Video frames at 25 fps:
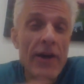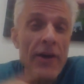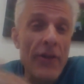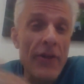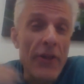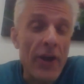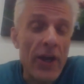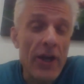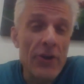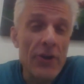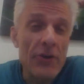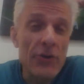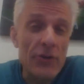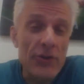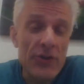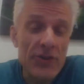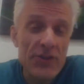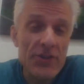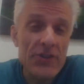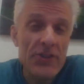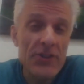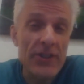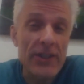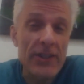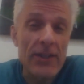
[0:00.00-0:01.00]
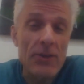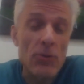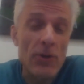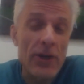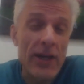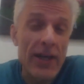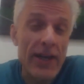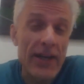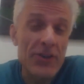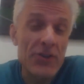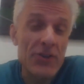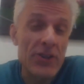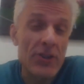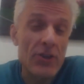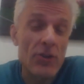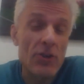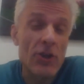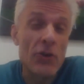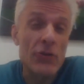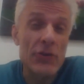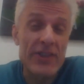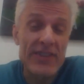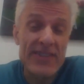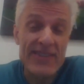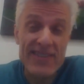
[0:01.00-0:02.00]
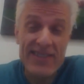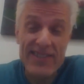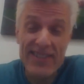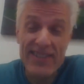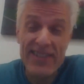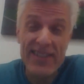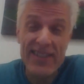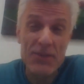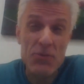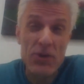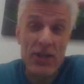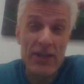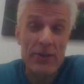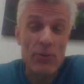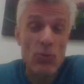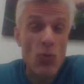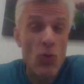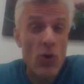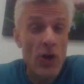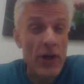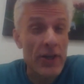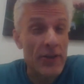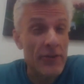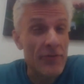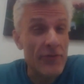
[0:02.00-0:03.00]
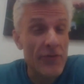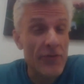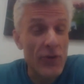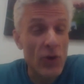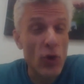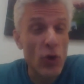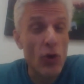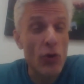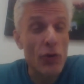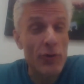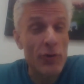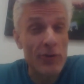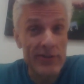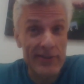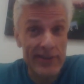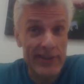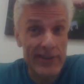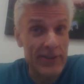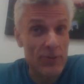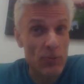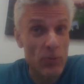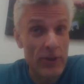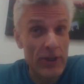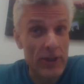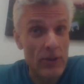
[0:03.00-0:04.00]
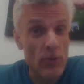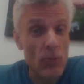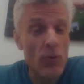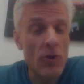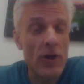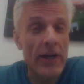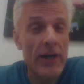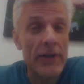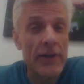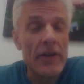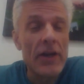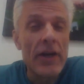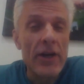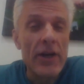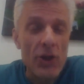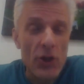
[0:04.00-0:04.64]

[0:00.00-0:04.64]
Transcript: There you'll see, well, actually, you'll only see probably one folder. It says week 1.